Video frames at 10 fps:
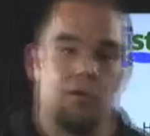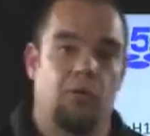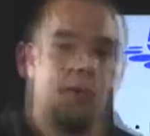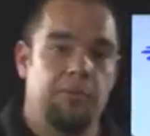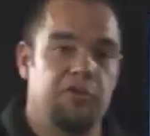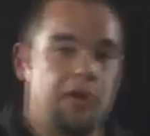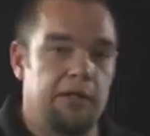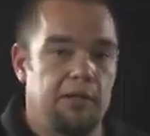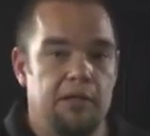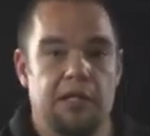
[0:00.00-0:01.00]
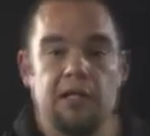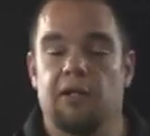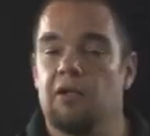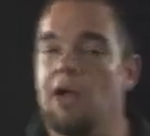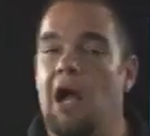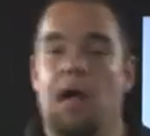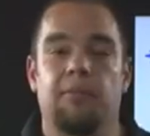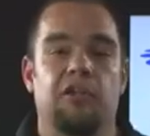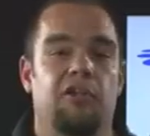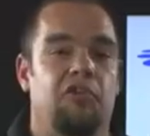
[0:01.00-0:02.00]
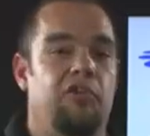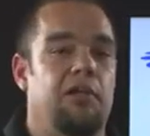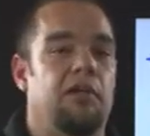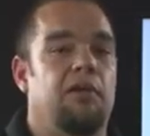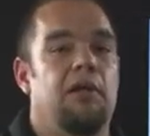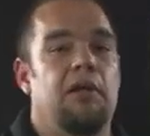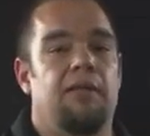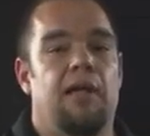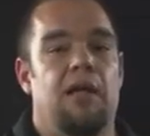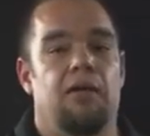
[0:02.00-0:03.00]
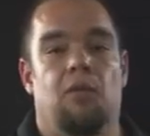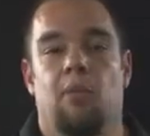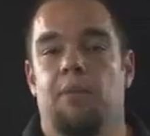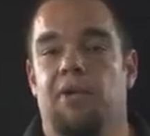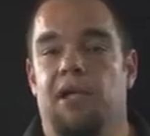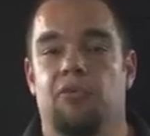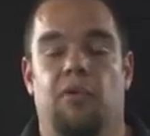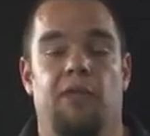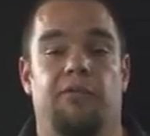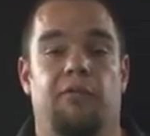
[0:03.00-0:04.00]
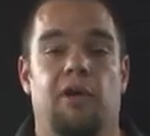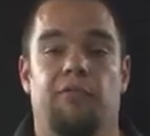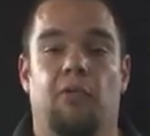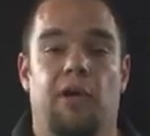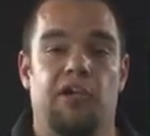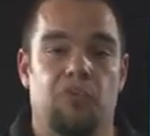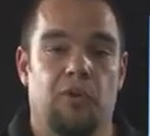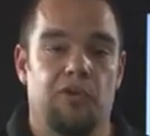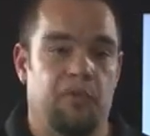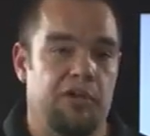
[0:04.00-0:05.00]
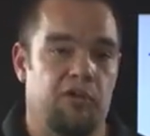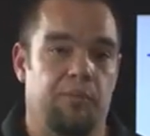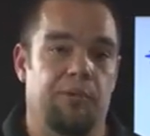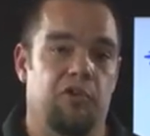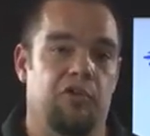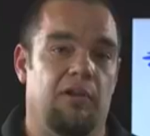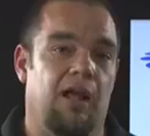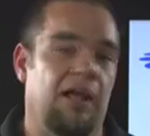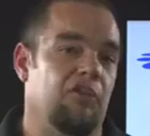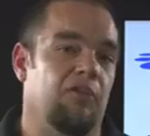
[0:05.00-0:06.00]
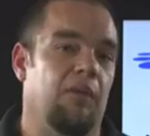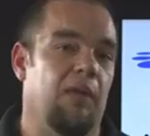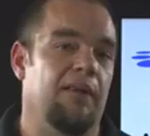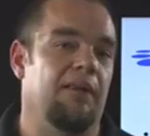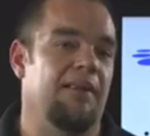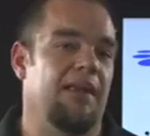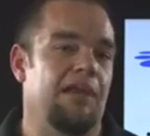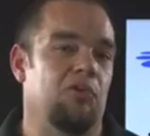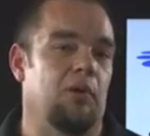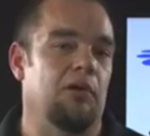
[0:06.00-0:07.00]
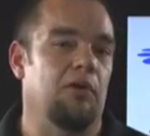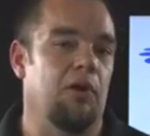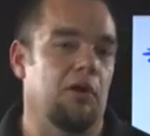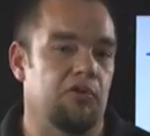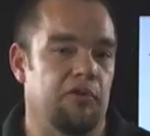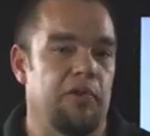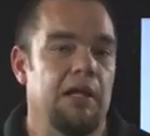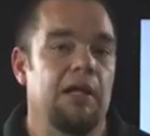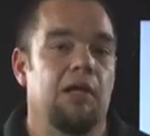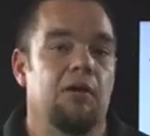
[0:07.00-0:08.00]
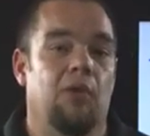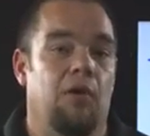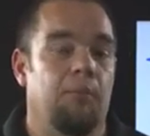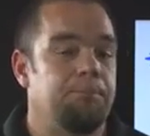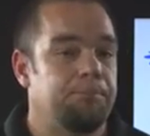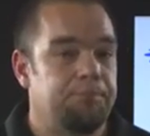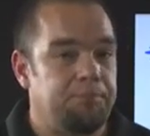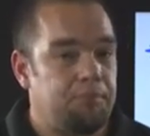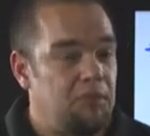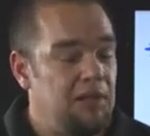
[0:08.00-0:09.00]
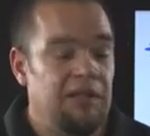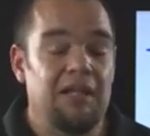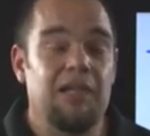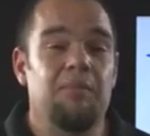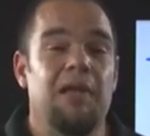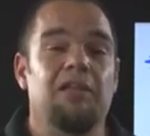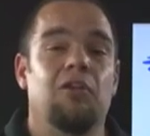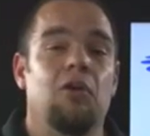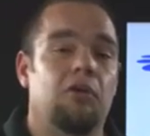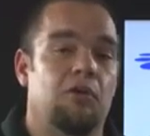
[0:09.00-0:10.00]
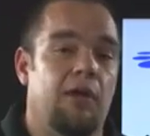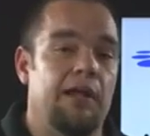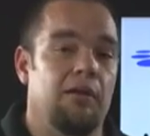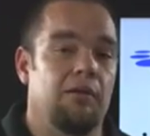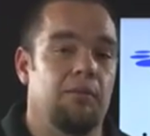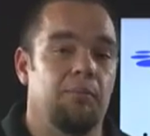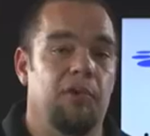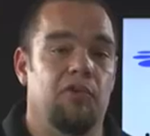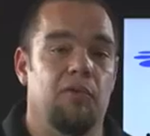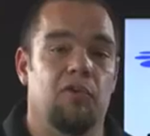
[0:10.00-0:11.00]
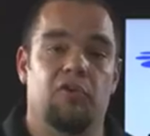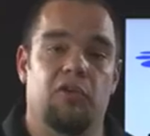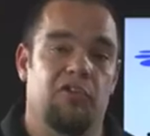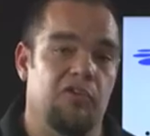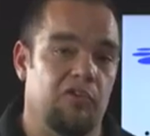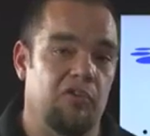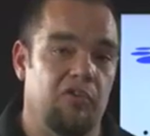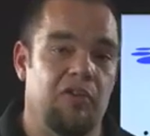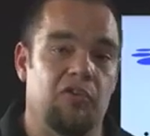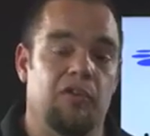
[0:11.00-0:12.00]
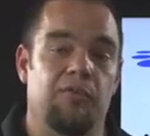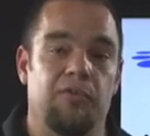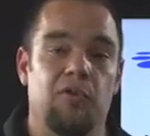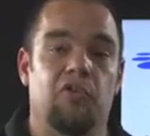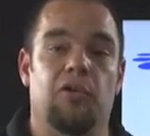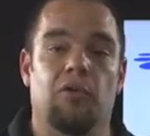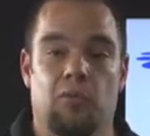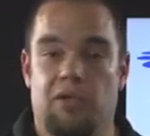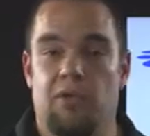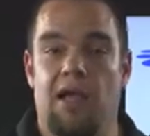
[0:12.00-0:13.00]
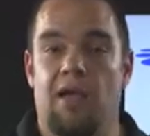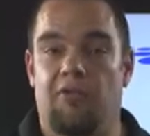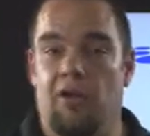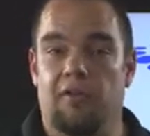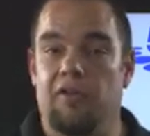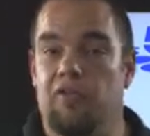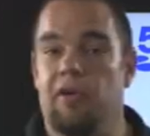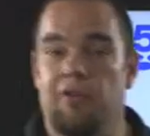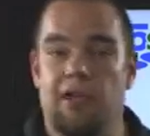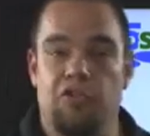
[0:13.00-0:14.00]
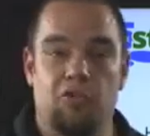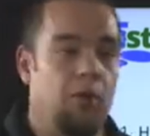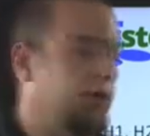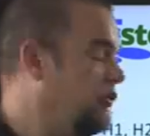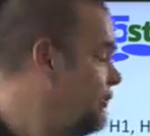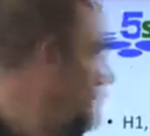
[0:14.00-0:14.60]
on a website. You commonly see it, that a web page will have 3 or 4 H1s because a person likes the way that that H1 looks. Well, it may look great, but to the search engines, it's confusing when you have all these different H1s